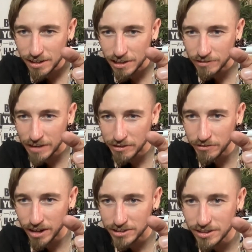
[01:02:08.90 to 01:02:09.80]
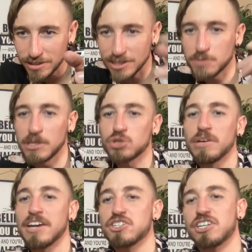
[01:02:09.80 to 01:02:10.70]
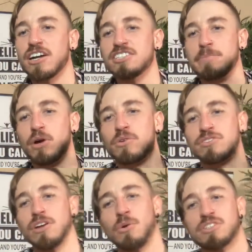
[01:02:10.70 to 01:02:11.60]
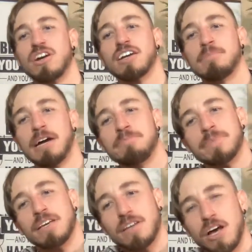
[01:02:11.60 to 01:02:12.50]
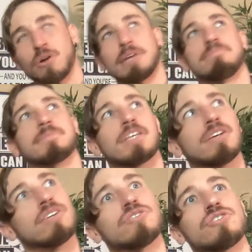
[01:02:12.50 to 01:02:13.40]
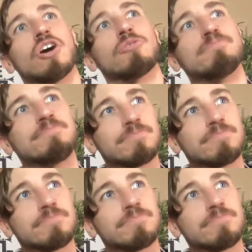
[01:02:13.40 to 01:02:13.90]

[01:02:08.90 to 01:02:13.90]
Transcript: if Laughing Fox, the spiritual energy concept Owen's always talking about. Okay, so